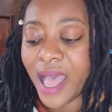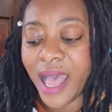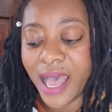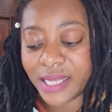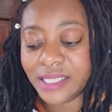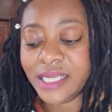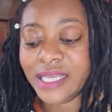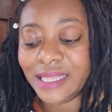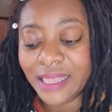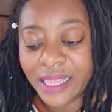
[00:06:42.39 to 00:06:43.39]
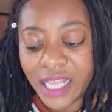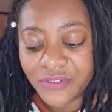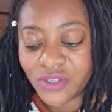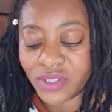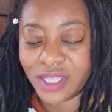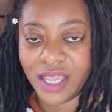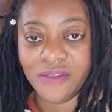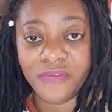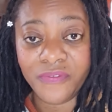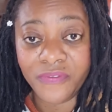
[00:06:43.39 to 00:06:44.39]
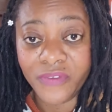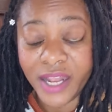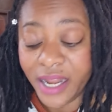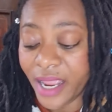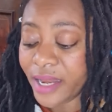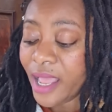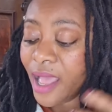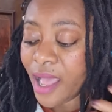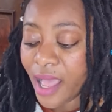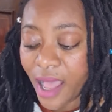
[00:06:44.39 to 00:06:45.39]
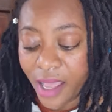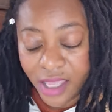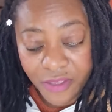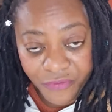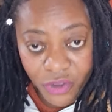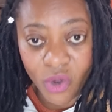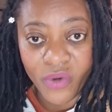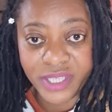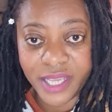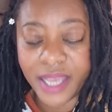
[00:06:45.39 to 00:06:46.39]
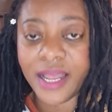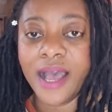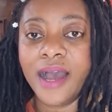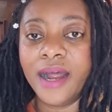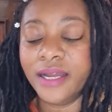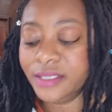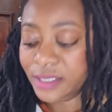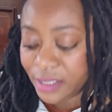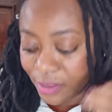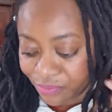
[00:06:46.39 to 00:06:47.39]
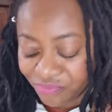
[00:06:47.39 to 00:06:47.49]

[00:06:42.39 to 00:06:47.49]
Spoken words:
and it leaves your skin feeling invigorated and